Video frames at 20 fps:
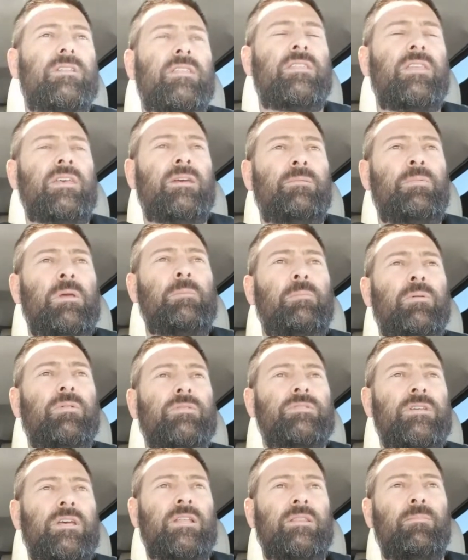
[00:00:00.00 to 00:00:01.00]
that people
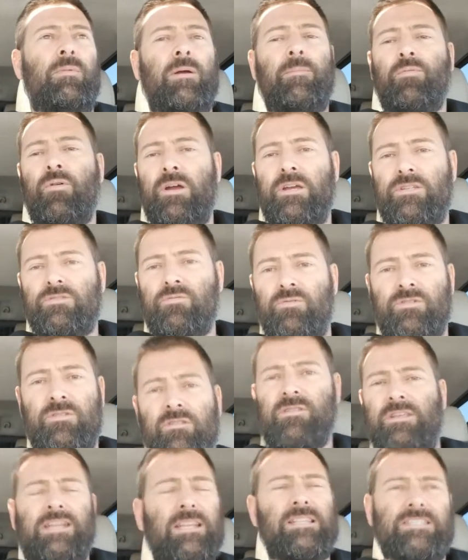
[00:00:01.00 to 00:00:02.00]
said my price
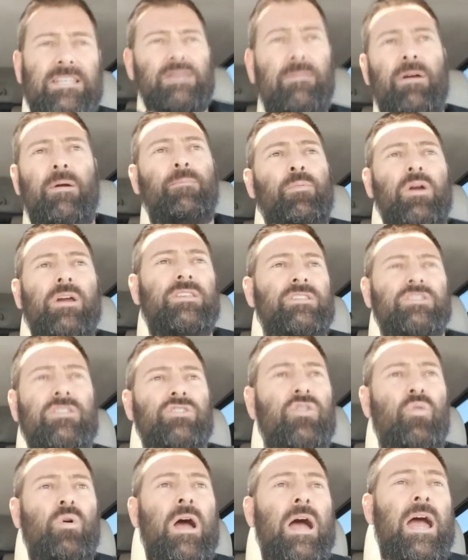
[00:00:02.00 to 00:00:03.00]
was, they didn't say my price is
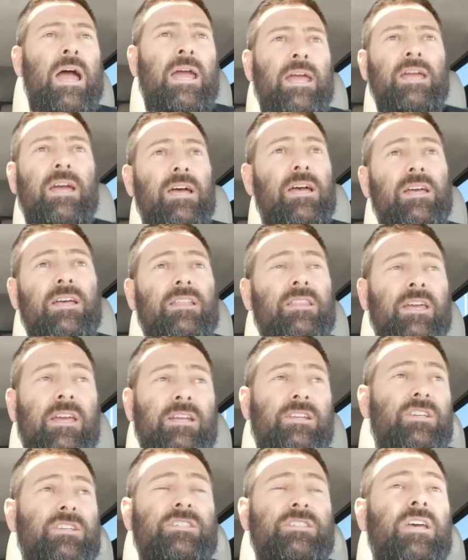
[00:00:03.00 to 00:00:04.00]
too high.
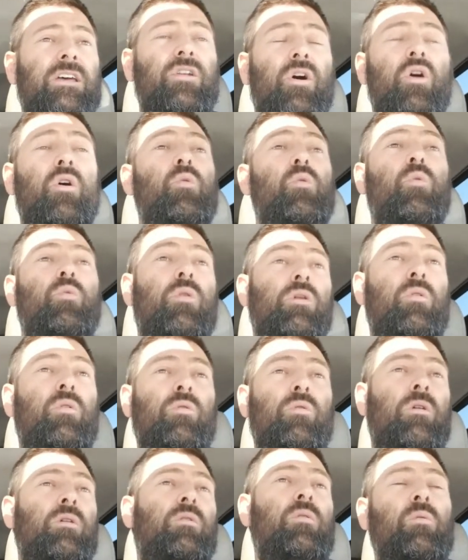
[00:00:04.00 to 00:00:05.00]
They just said, oh,
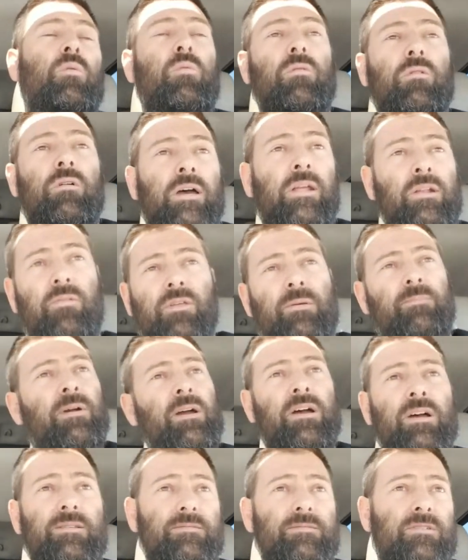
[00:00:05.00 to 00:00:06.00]
I don't
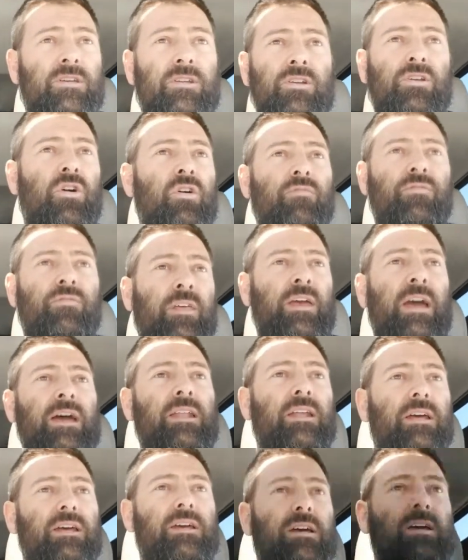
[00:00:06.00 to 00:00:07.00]
think my husband's going to go for
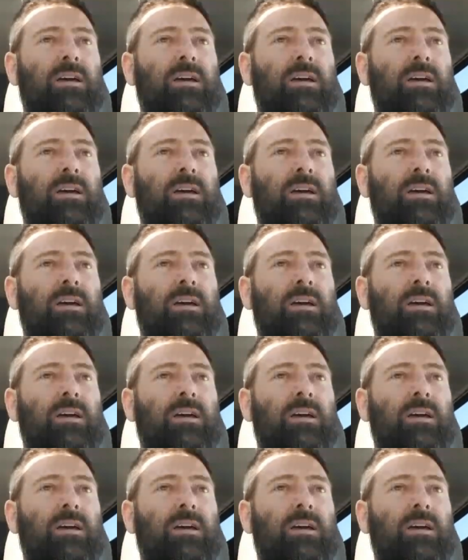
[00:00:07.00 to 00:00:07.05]
that.